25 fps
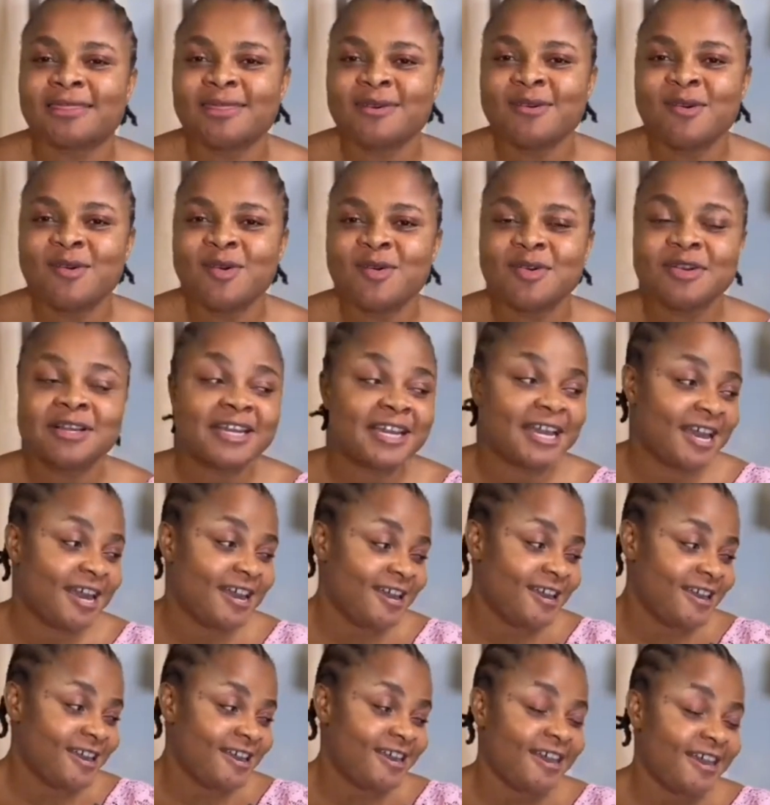So,
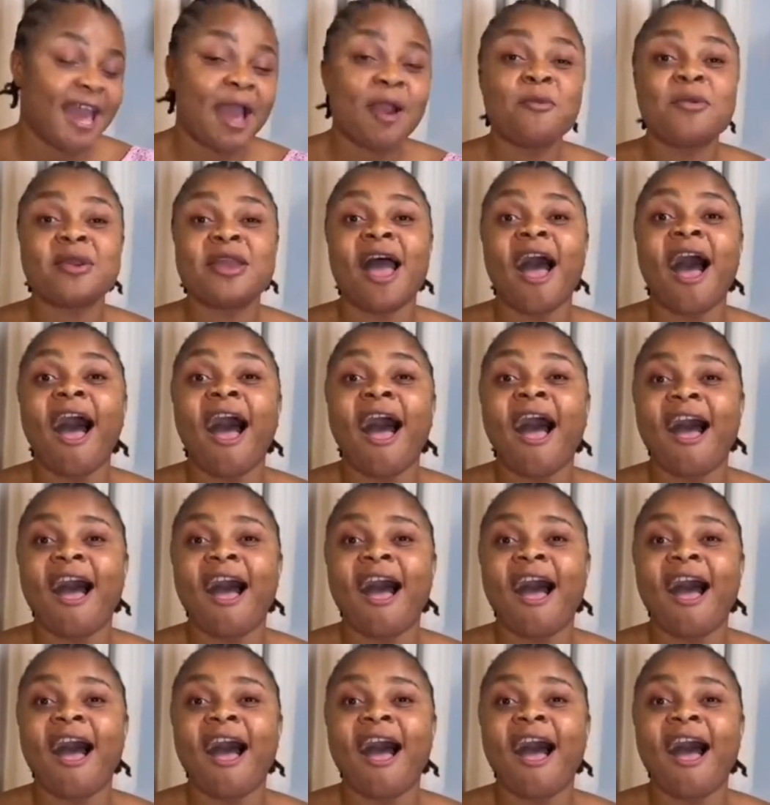here we